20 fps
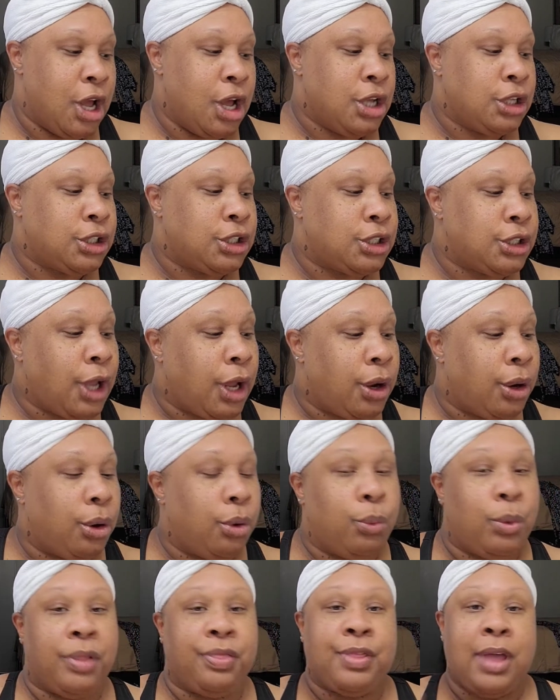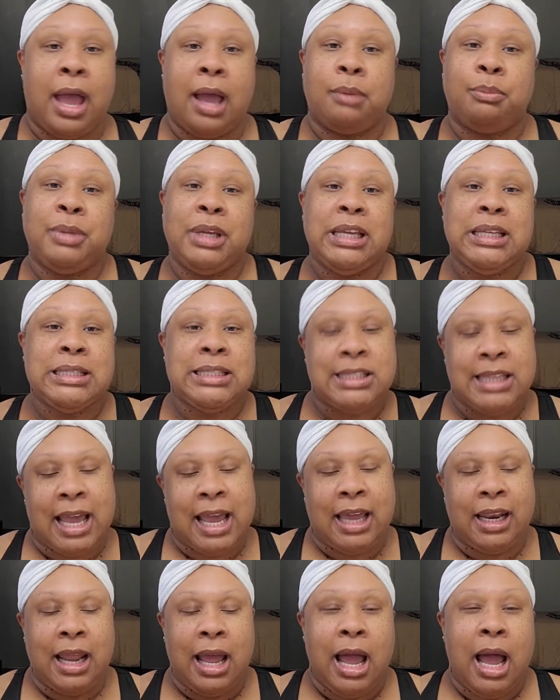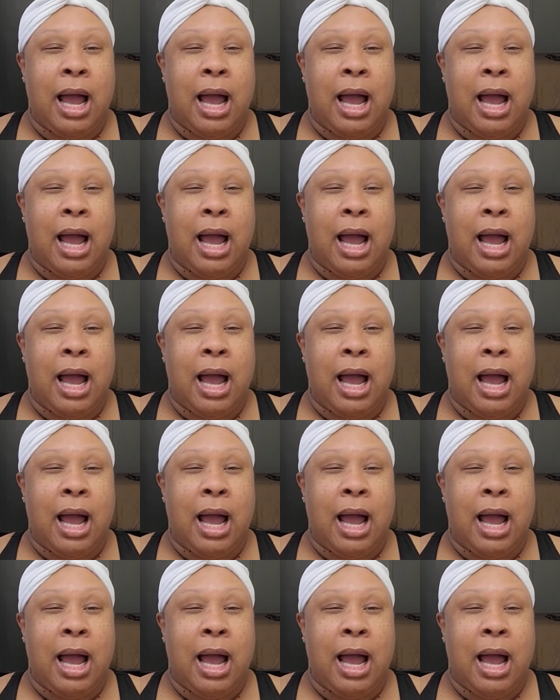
So with that being said,